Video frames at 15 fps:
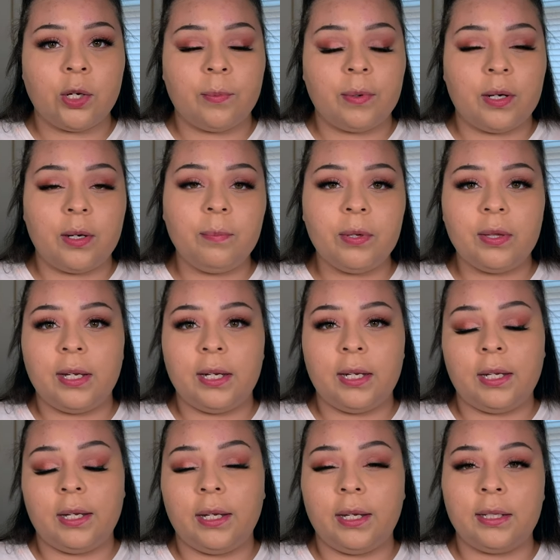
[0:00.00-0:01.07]

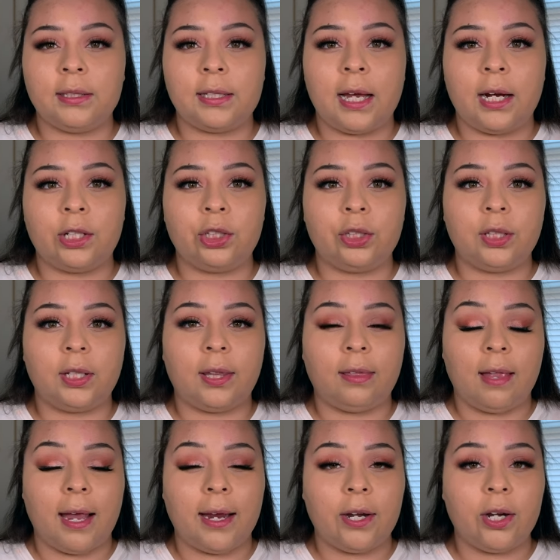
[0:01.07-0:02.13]
manipulating it, it's actually
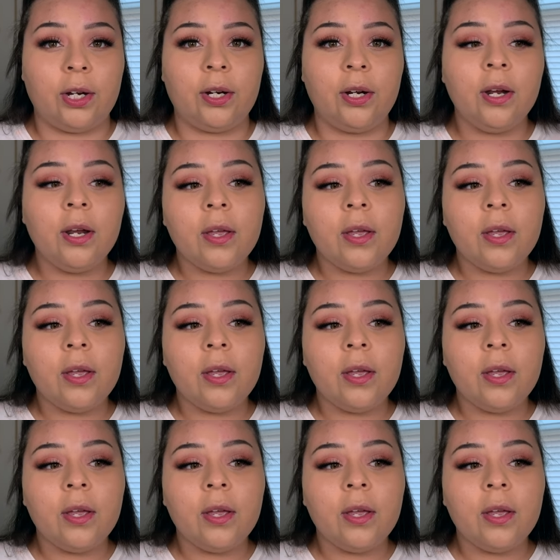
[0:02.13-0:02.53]
lighter